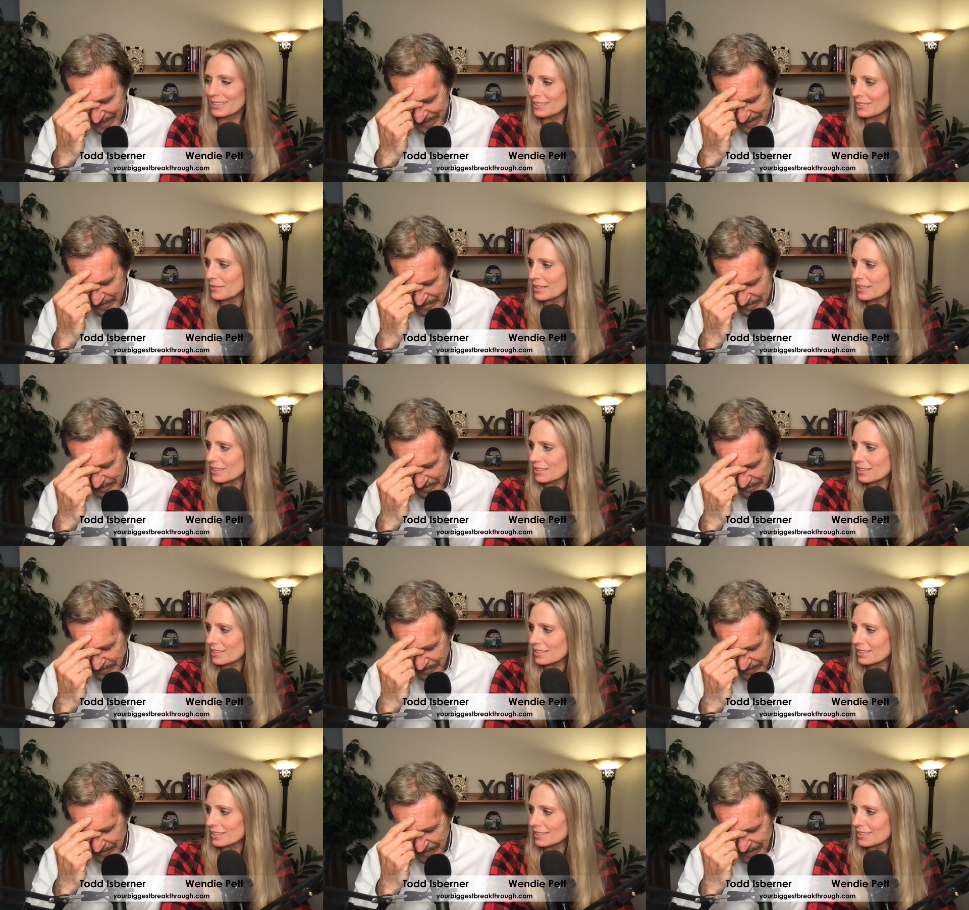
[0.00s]
Speaker 1: Hang on. We
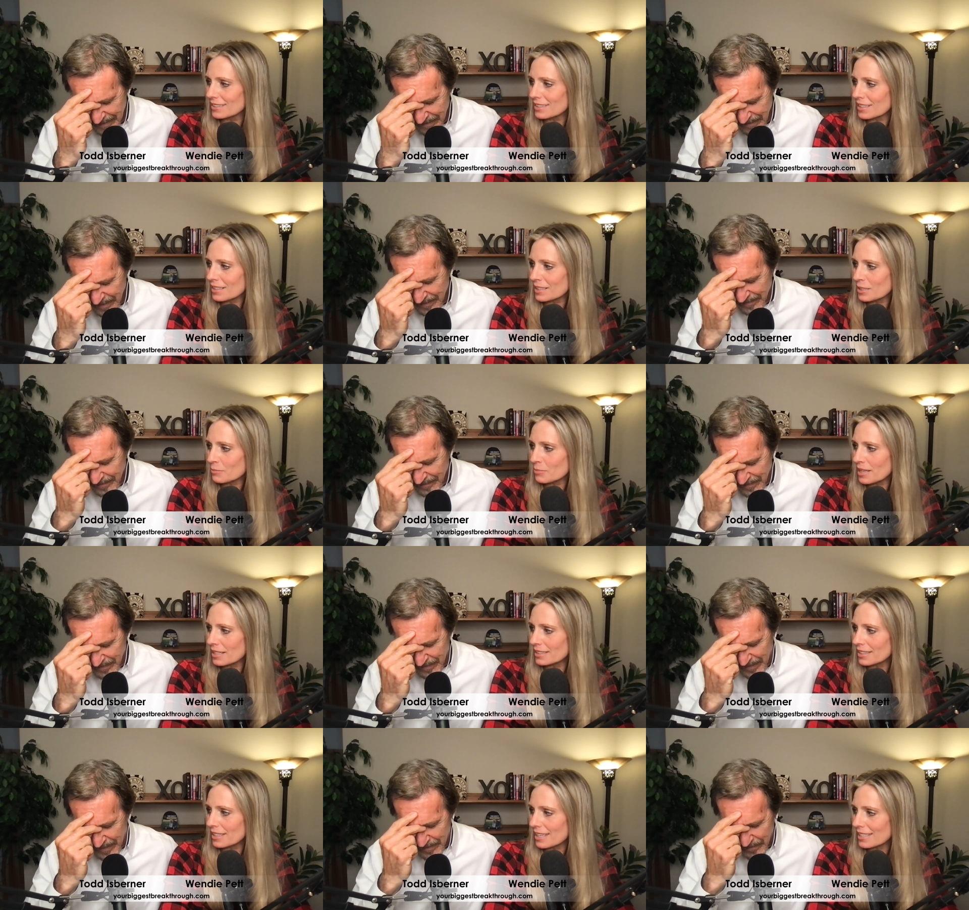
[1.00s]
are starting a
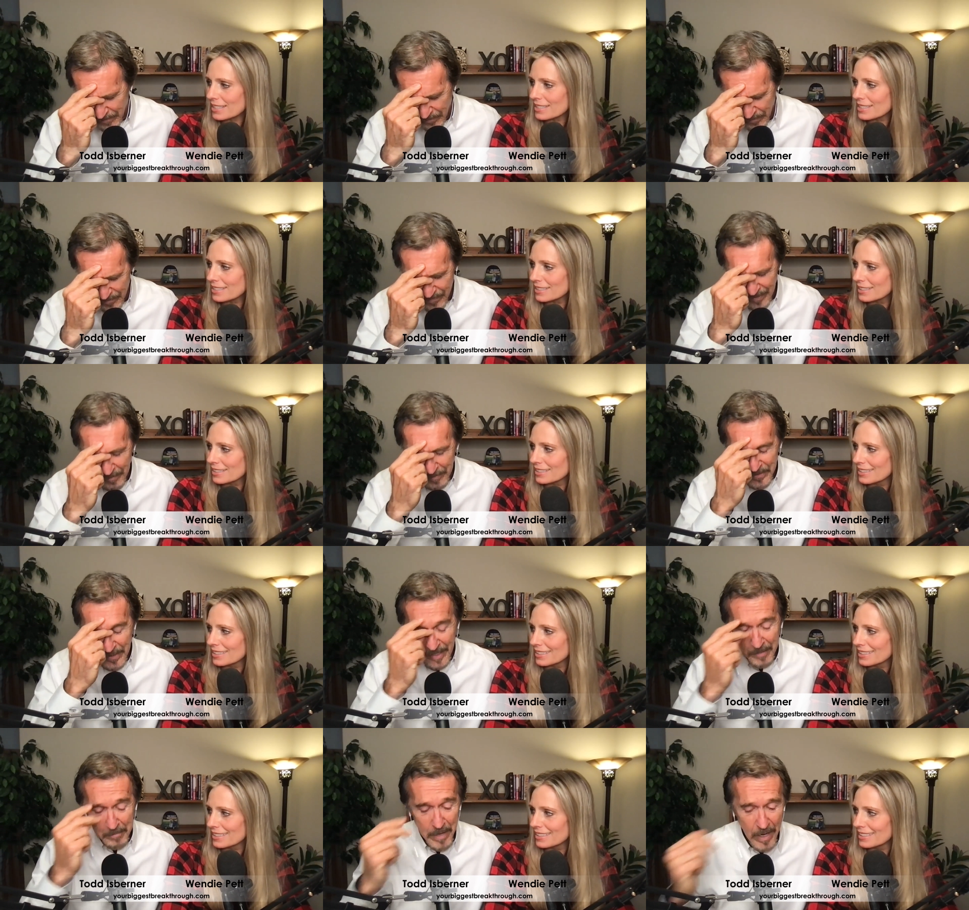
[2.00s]
podcast. Lord very much.
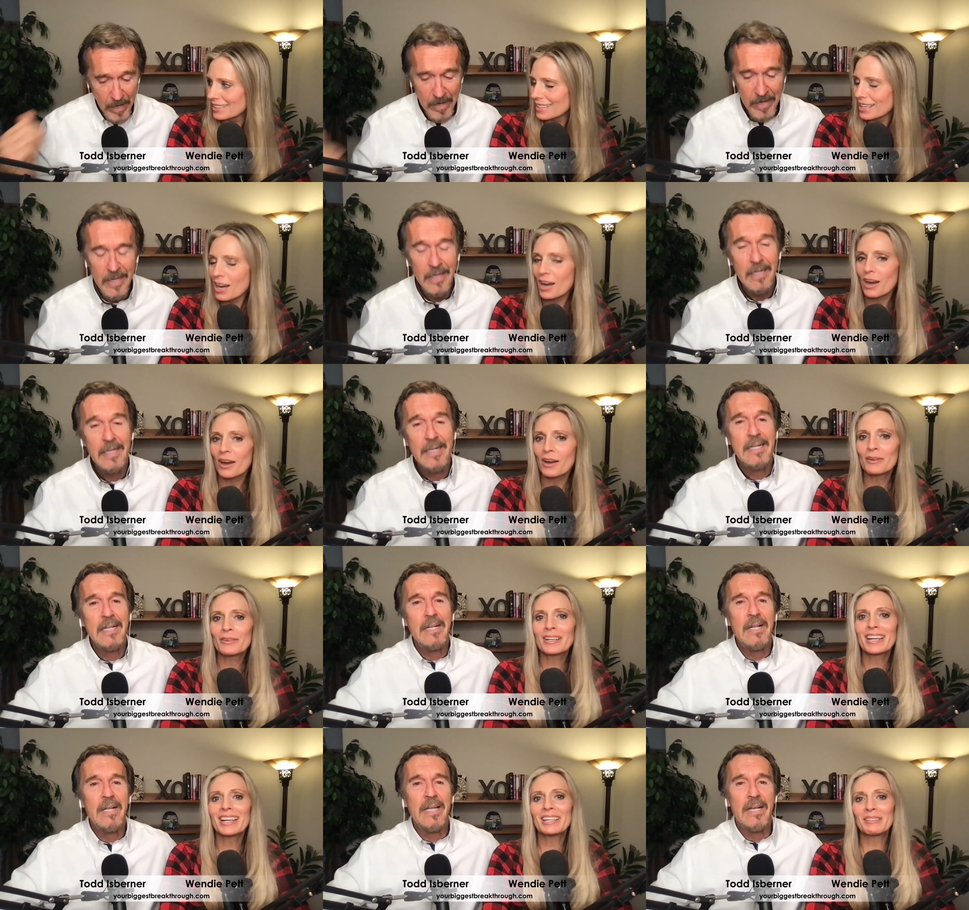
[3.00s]
Amen.
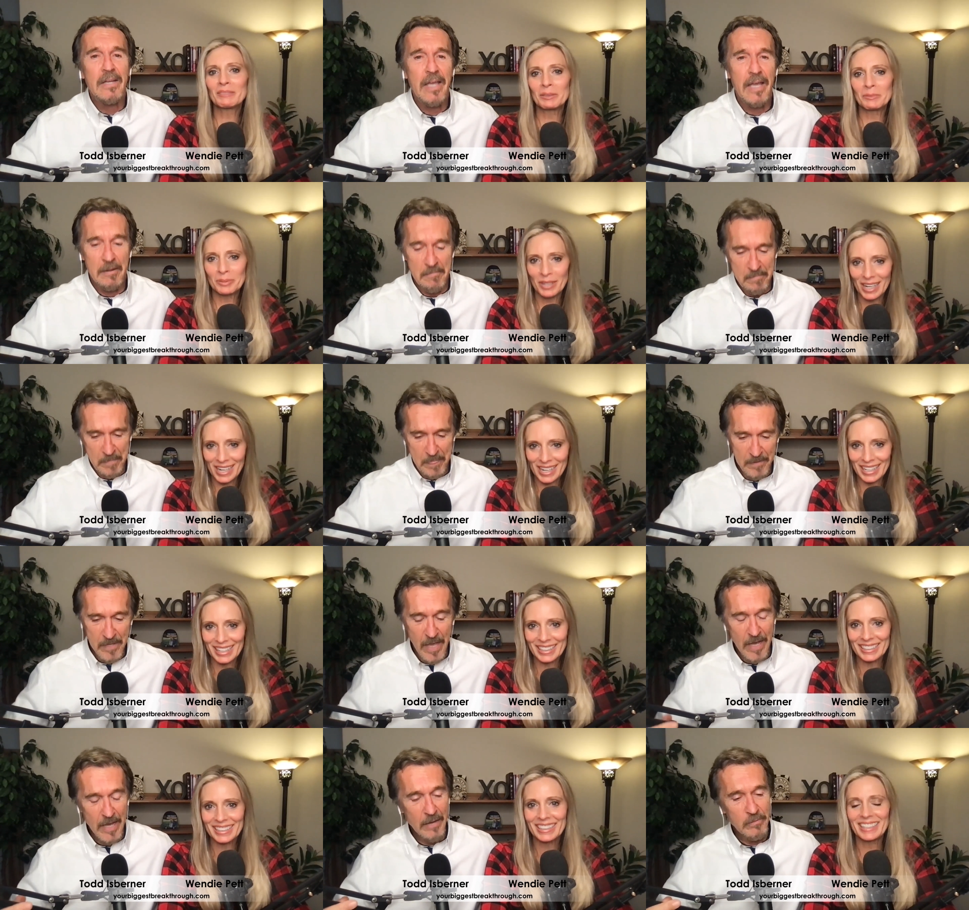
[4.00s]
Okay, you were okay. praying.
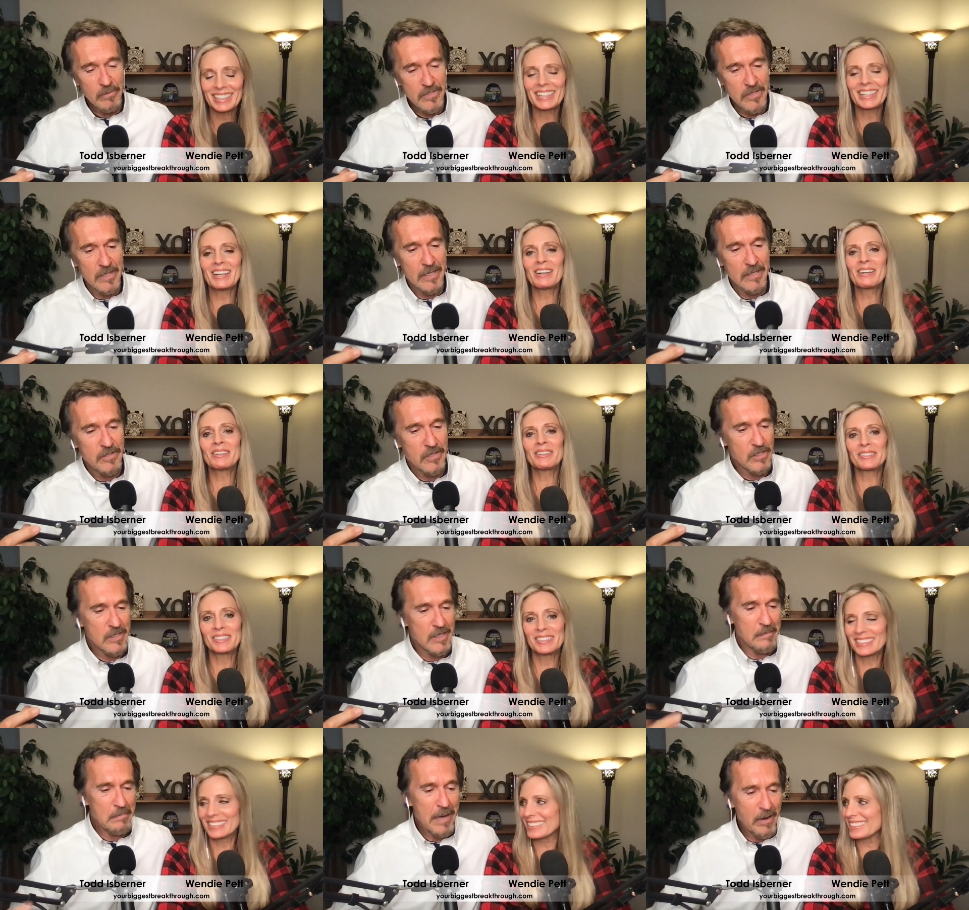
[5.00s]
Yeah, I was uh, oh.
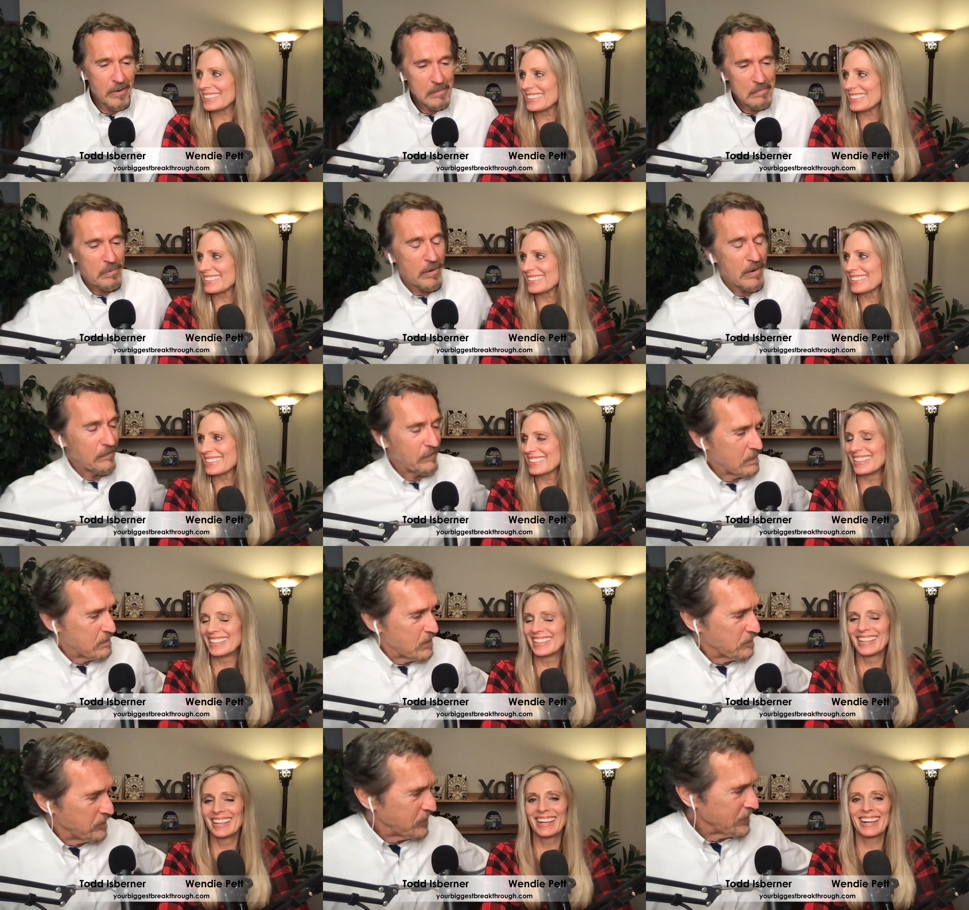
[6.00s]
just uh,
Speaker 2: bowing in prayer for a
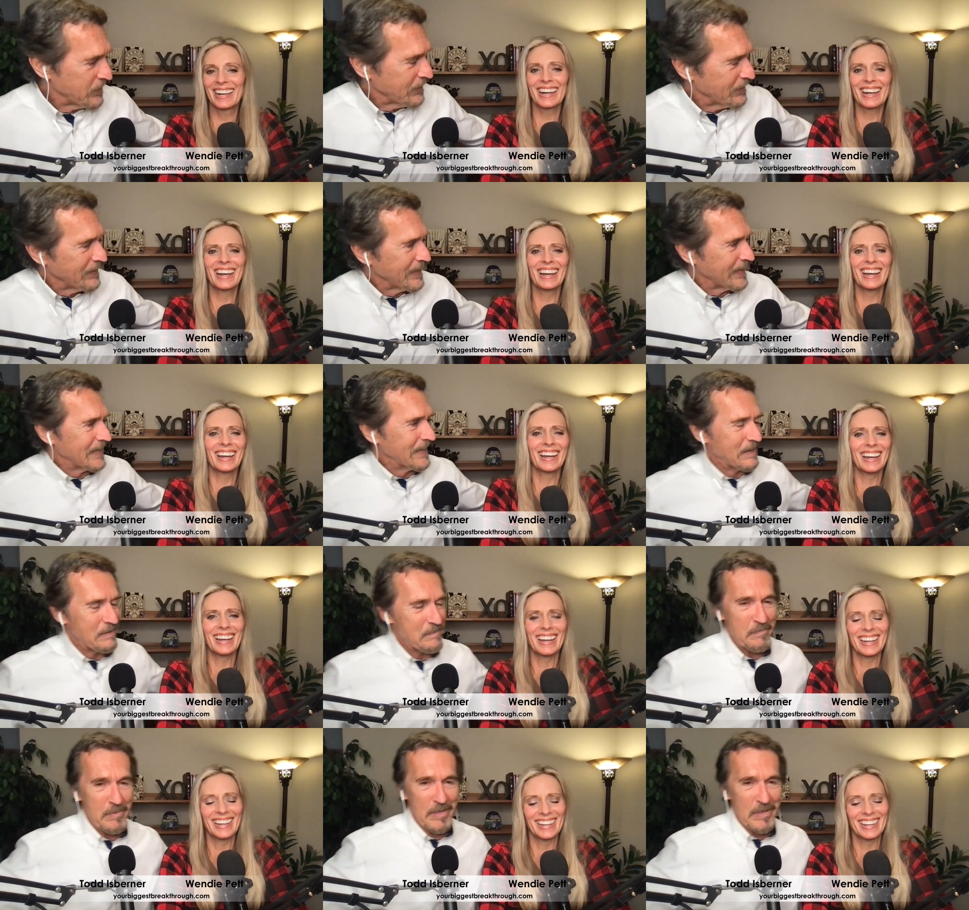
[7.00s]
moment there uh,